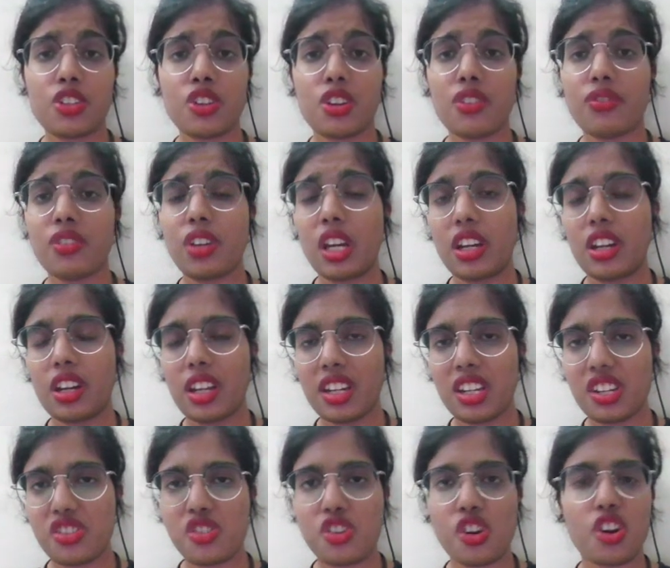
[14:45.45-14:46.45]
So if you're
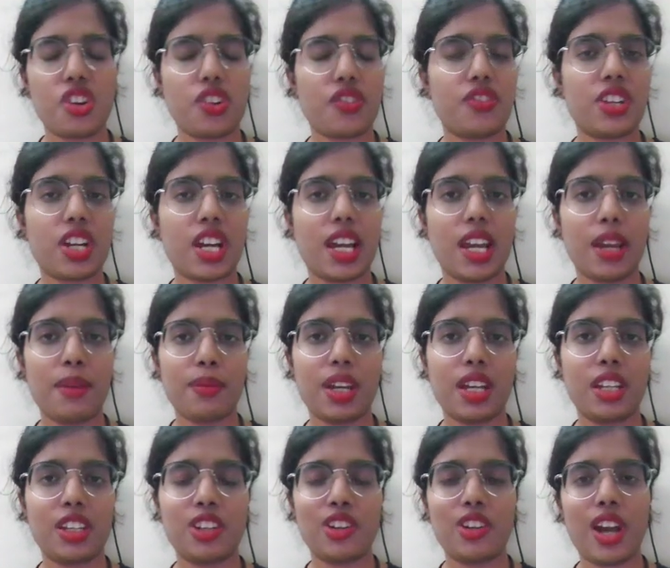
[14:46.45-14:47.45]
running short of time
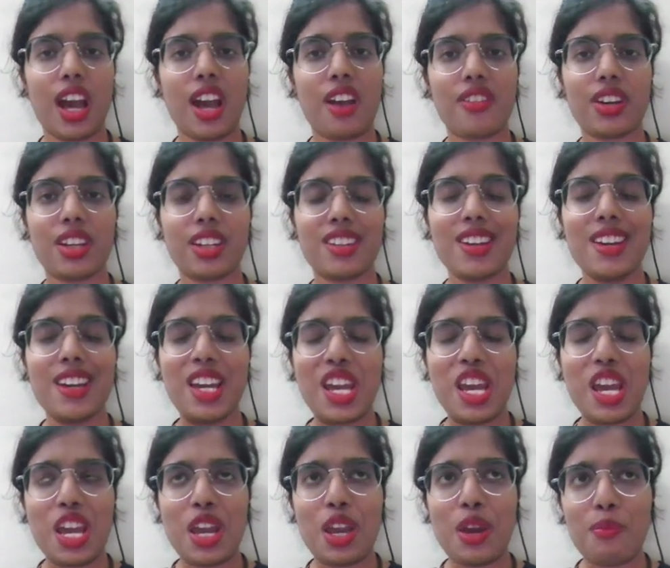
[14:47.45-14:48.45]
and you have an
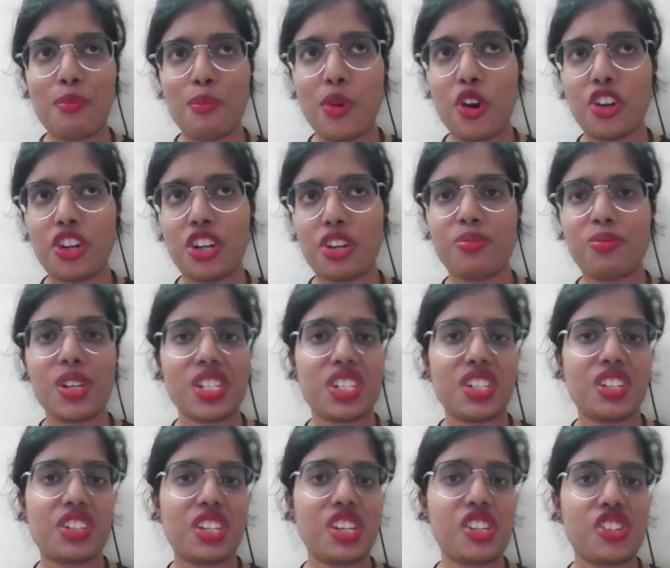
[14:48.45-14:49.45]
important
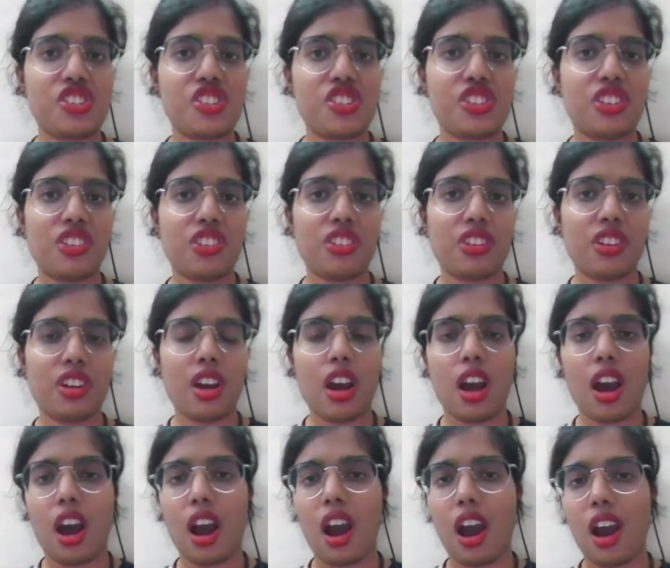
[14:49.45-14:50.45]
presentation
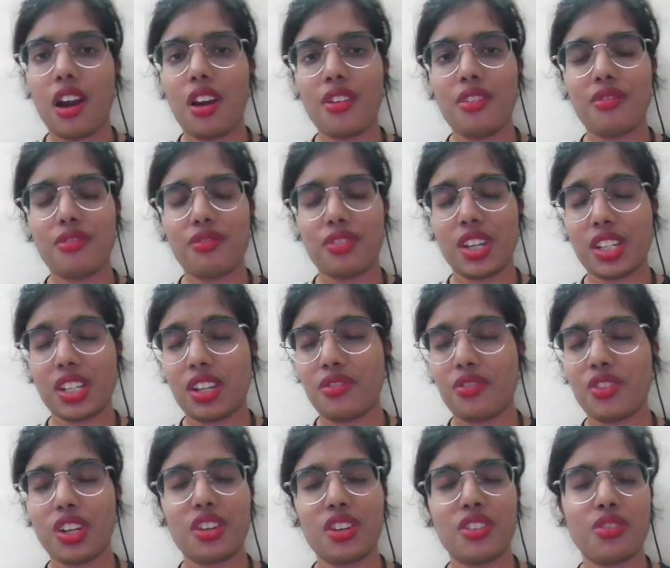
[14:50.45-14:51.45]

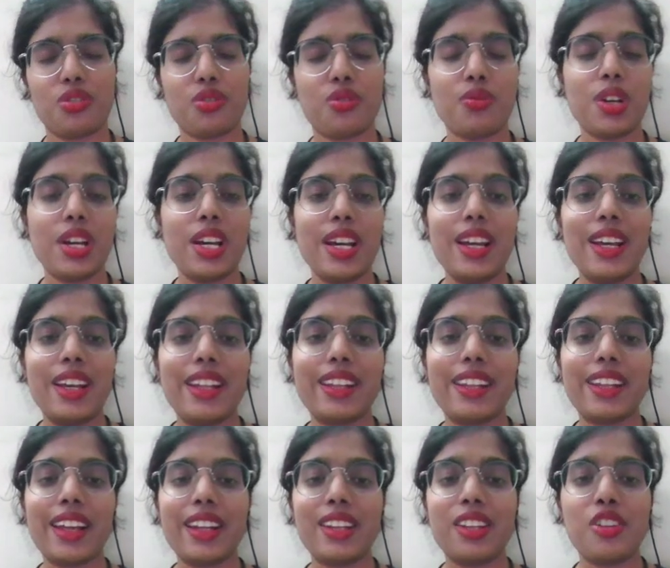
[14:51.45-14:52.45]
waiting for you,
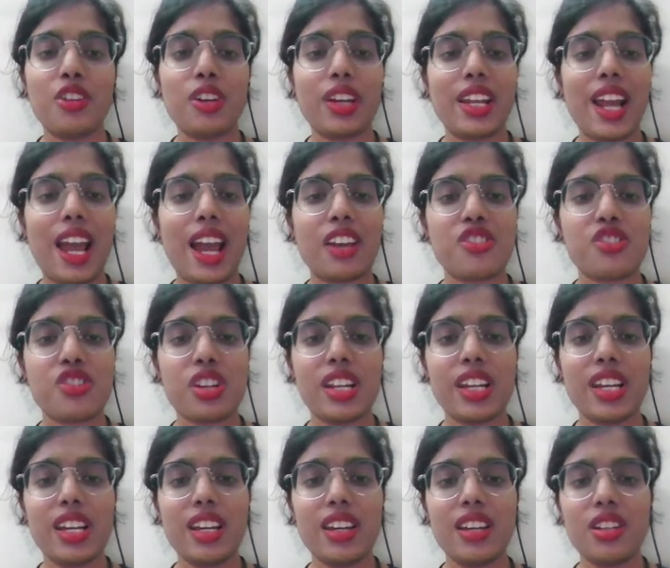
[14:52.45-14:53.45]
then you can
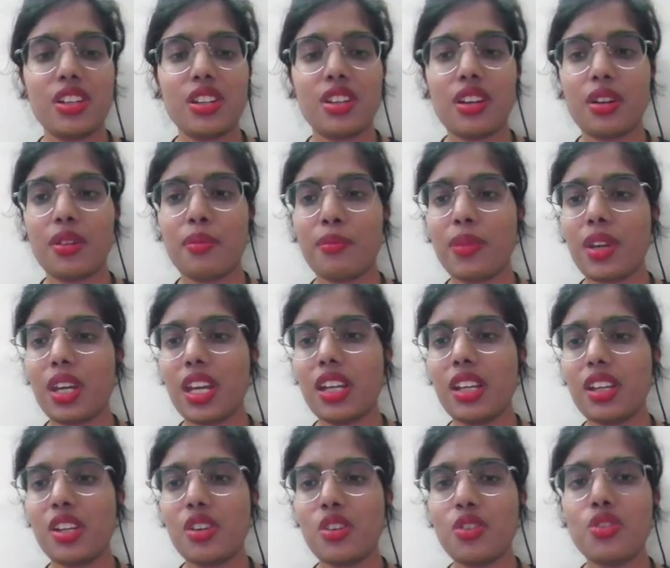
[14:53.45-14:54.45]
actually
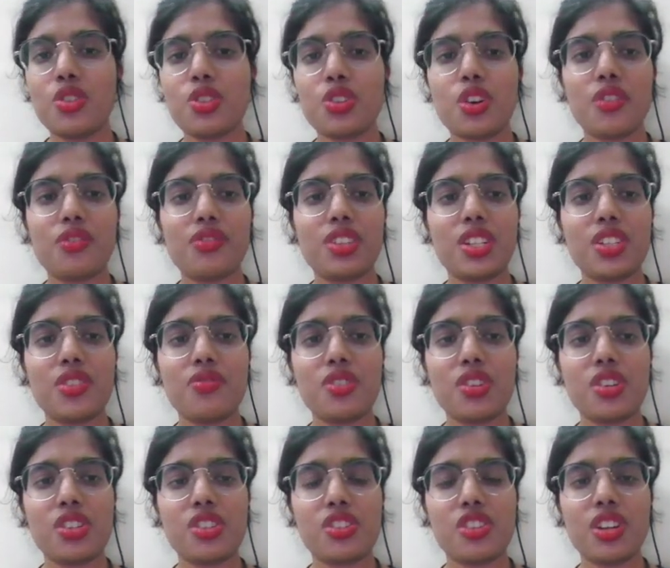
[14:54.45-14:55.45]
make use of this
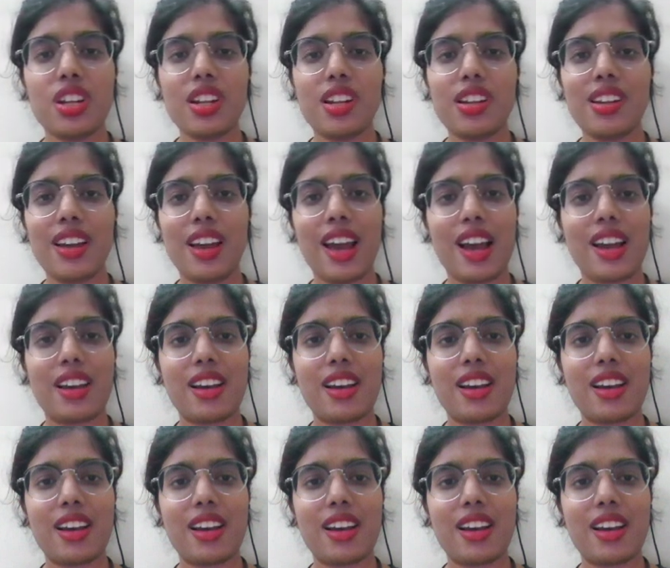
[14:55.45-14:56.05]
feature,